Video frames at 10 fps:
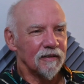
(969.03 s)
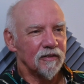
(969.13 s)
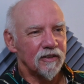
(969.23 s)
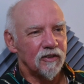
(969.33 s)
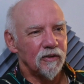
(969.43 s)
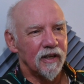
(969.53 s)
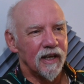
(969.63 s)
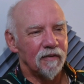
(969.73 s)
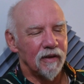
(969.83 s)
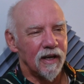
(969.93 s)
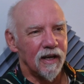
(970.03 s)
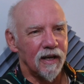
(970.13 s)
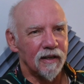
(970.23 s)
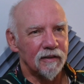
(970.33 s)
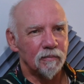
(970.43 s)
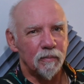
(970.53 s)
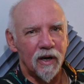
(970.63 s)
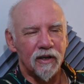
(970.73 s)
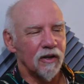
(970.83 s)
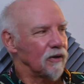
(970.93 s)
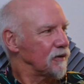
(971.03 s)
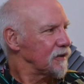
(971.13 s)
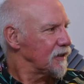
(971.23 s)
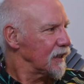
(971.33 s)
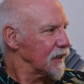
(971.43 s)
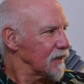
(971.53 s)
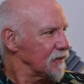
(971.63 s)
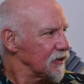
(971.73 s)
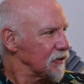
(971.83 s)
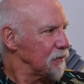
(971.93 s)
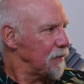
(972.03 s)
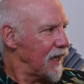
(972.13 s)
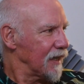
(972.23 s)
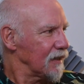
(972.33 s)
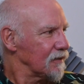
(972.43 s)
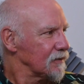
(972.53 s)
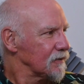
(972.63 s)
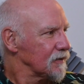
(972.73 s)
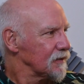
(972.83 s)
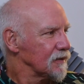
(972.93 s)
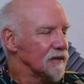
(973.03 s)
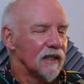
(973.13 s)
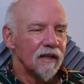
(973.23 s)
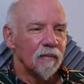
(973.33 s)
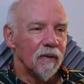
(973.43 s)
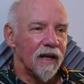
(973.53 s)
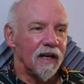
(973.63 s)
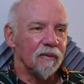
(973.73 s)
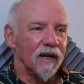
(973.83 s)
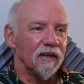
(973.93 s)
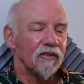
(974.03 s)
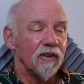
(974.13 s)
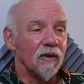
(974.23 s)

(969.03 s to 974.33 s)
do they have a barcode thing and just bang. But anyway, so